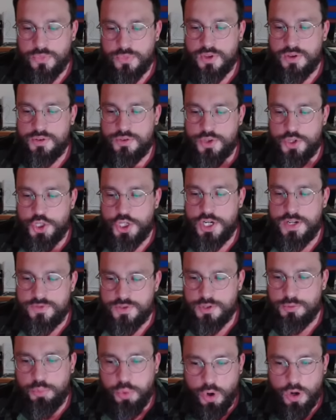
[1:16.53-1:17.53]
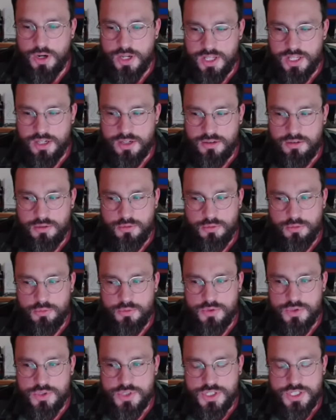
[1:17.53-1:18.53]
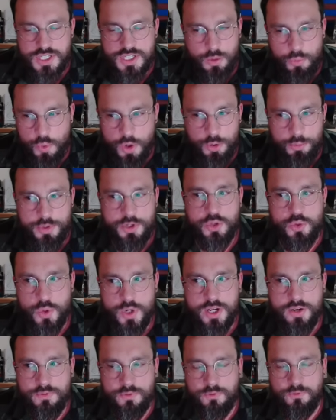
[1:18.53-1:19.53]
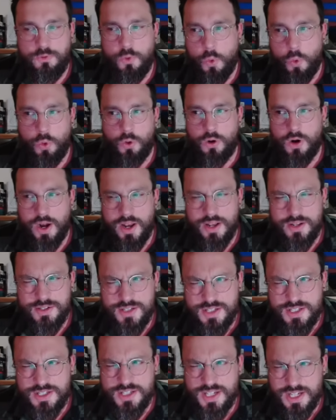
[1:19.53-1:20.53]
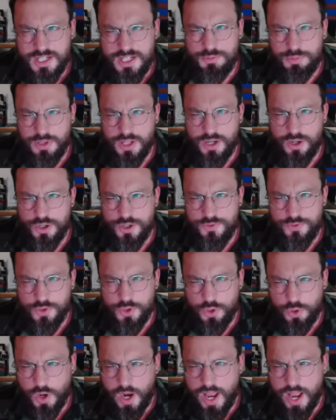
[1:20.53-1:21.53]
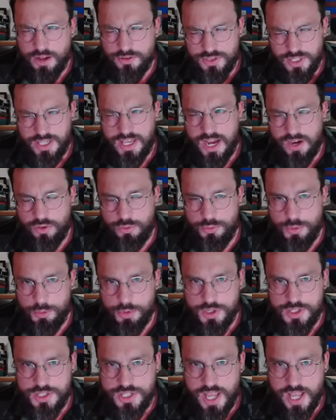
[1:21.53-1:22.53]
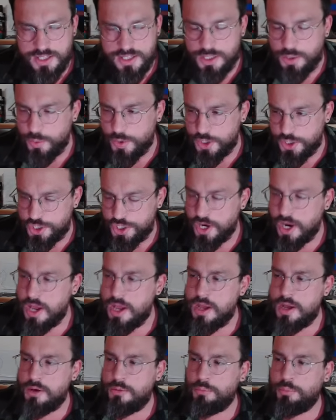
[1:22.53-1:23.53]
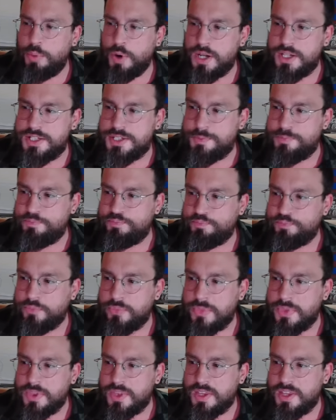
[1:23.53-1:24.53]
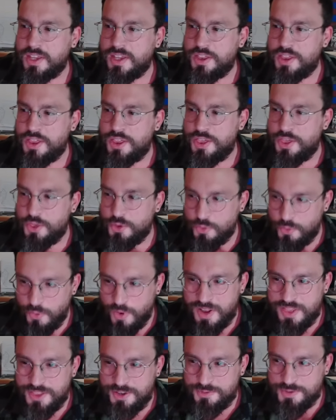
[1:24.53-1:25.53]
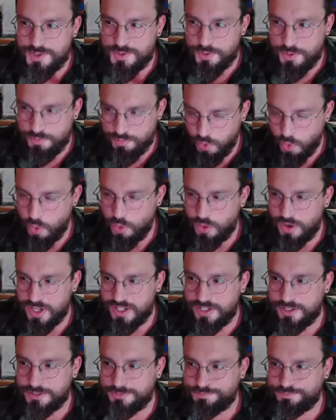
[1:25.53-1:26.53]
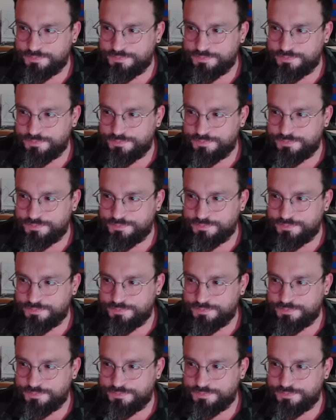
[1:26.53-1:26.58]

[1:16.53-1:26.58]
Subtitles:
the Chiefs had brought in somewhere between 4 and 6 players for tryouts. I can't remember exactly which. But the one that was reported,